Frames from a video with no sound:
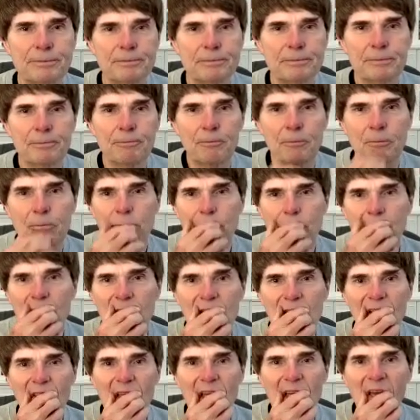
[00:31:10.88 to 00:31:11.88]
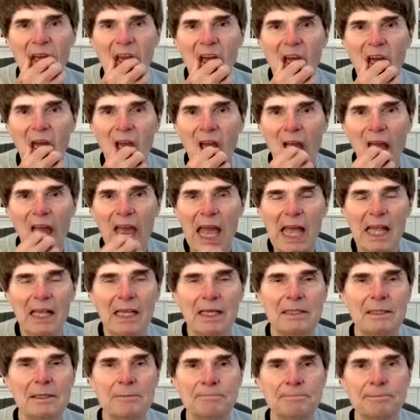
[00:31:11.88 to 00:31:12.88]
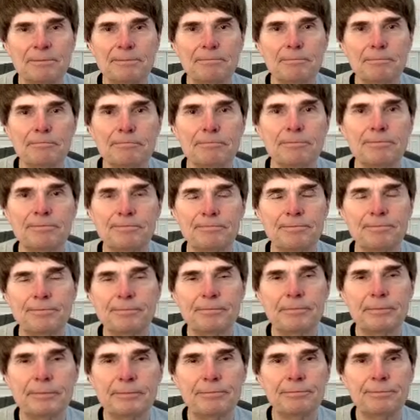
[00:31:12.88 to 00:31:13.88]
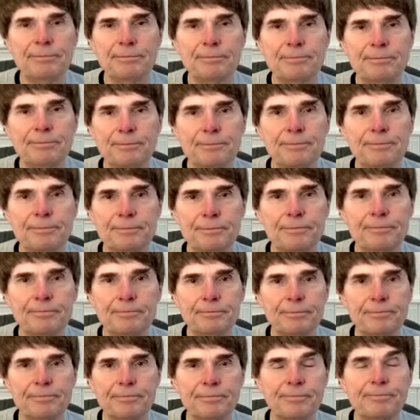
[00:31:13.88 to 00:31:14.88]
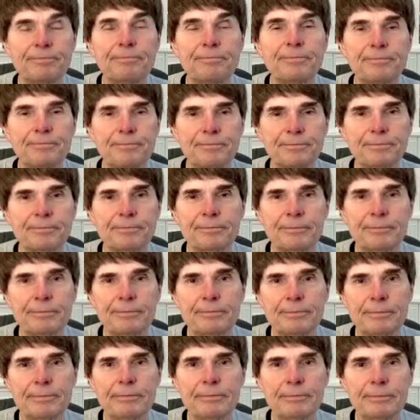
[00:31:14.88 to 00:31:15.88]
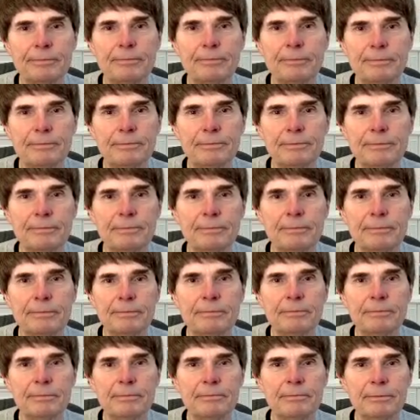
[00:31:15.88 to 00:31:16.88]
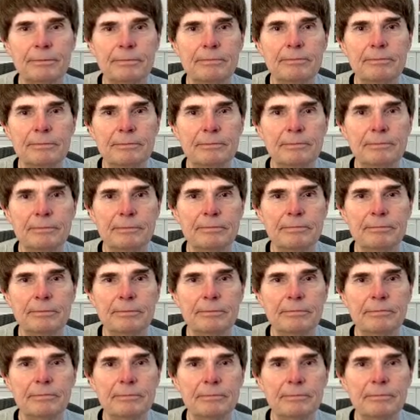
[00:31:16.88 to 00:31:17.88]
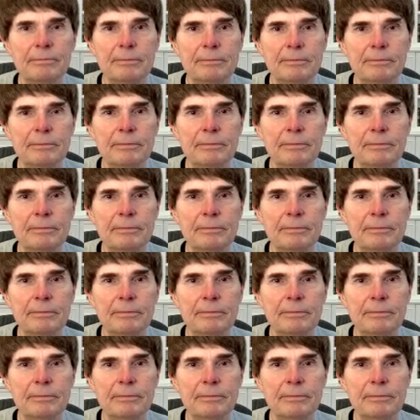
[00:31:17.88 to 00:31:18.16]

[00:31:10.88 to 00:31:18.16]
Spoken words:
No words are spoken by the person on screen.